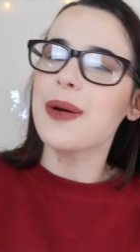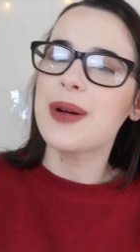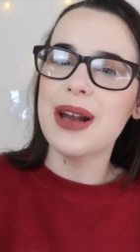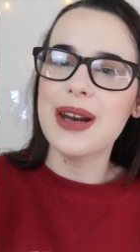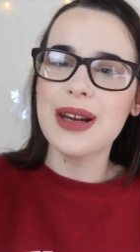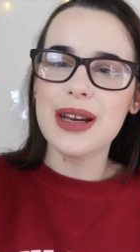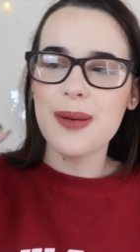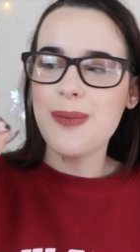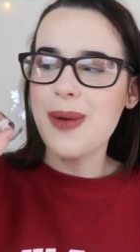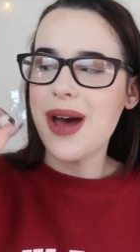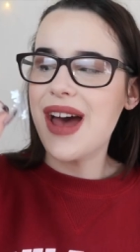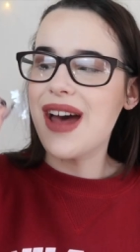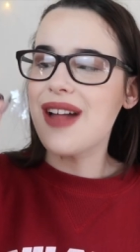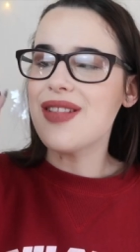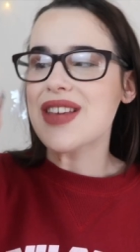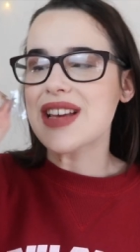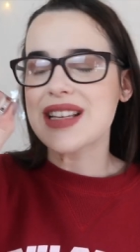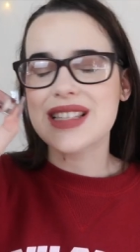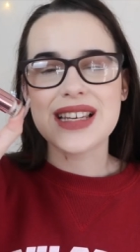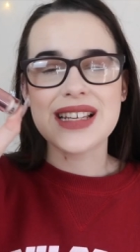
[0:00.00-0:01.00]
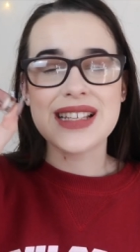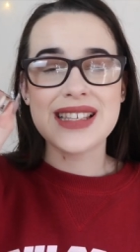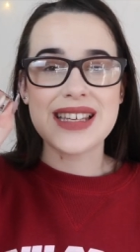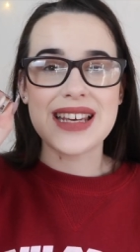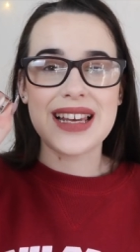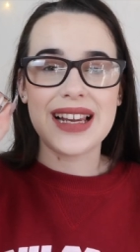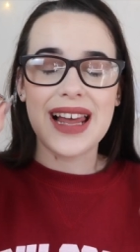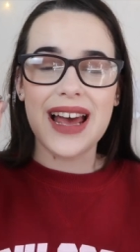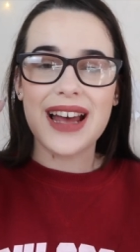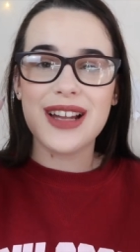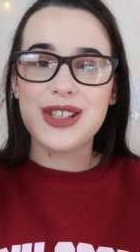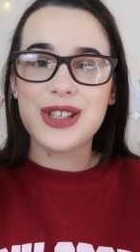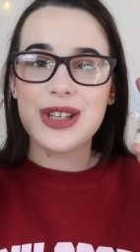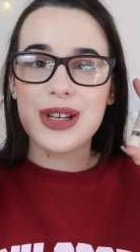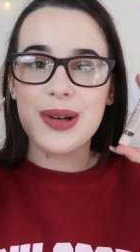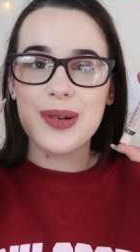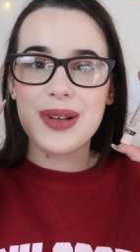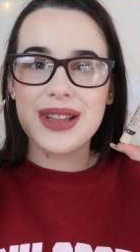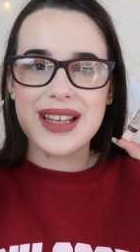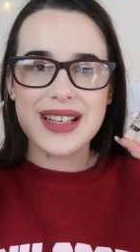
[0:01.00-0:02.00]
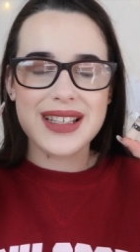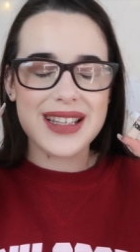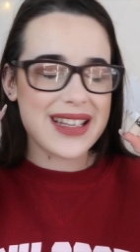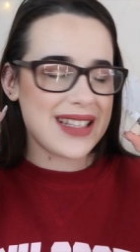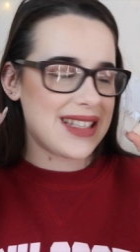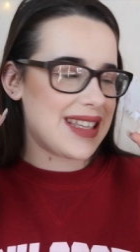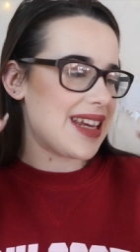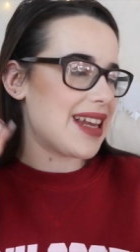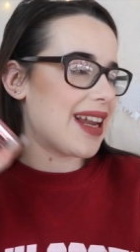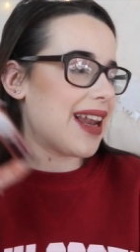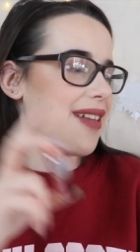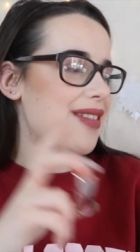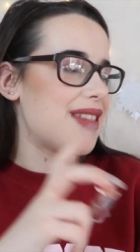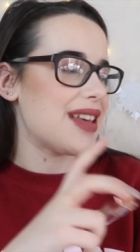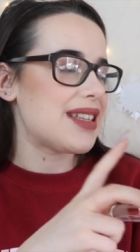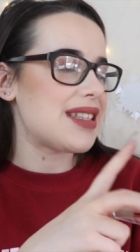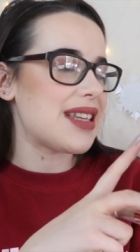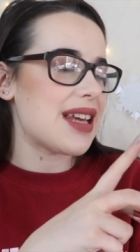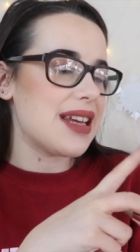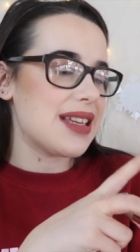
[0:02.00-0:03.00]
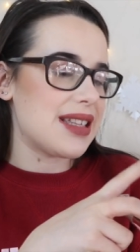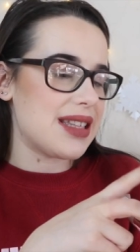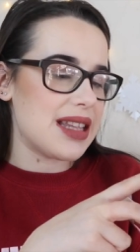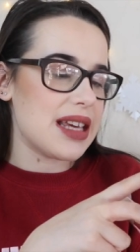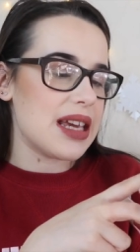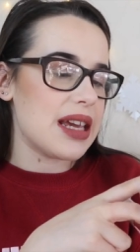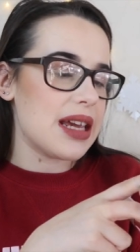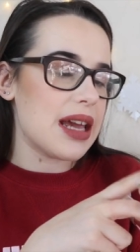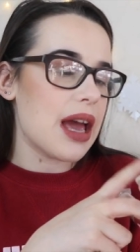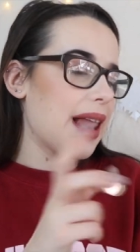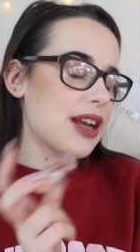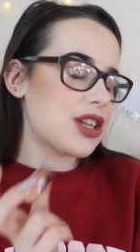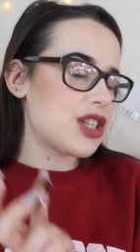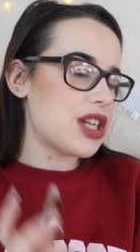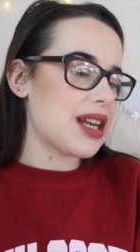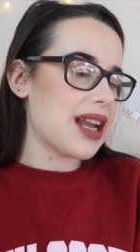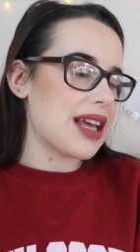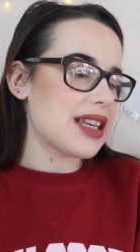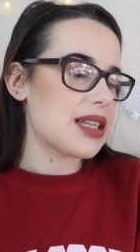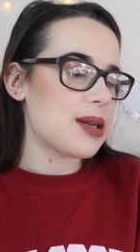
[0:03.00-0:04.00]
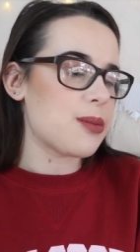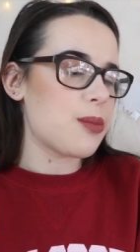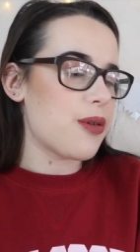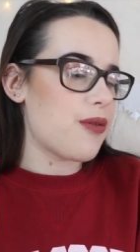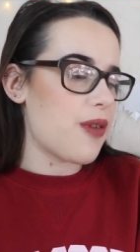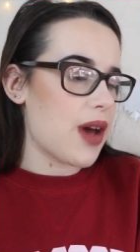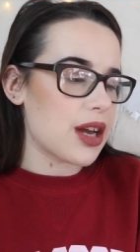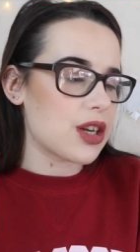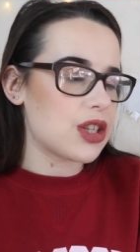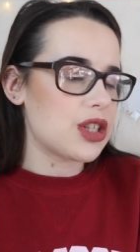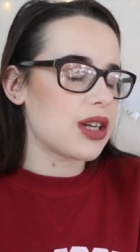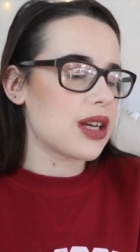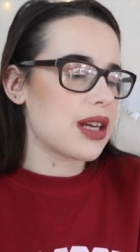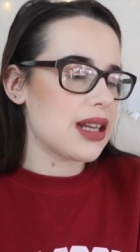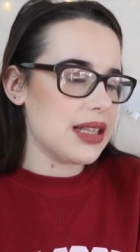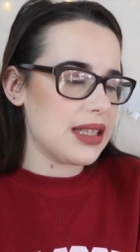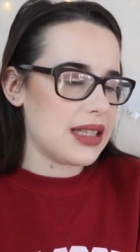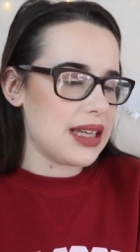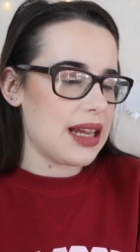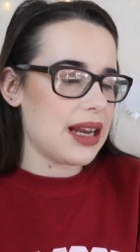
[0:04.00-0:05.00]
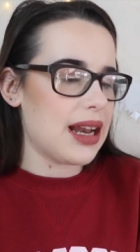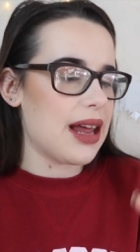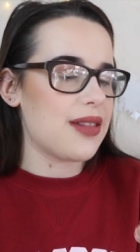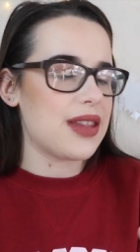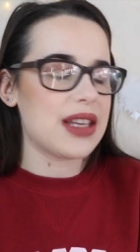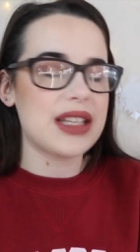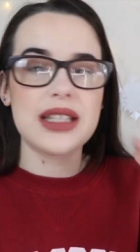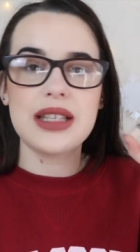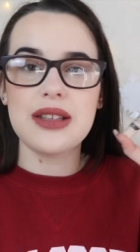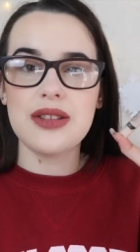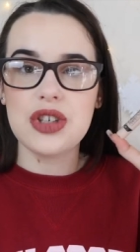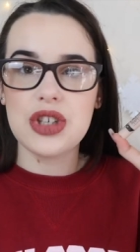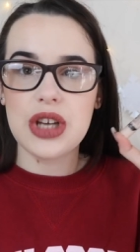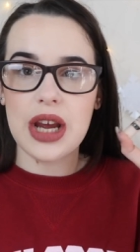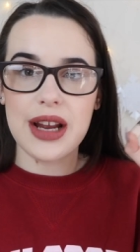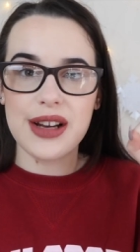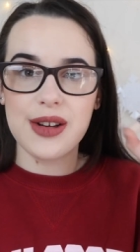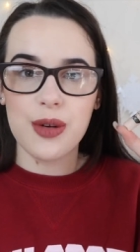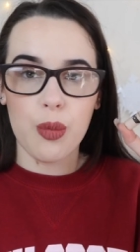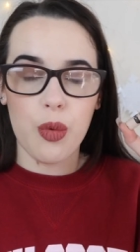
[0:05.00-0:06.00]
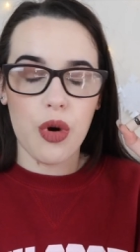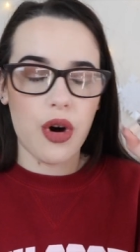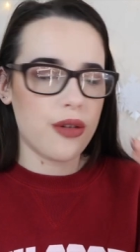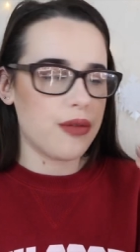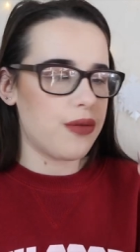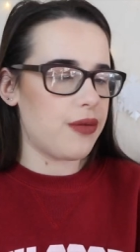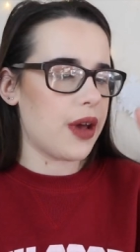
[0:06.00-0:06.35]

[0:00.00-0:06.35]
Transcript: I'm going to compare this concealer to this concealer. This is the Collection Lasting Perfection concealer. This is in the shade One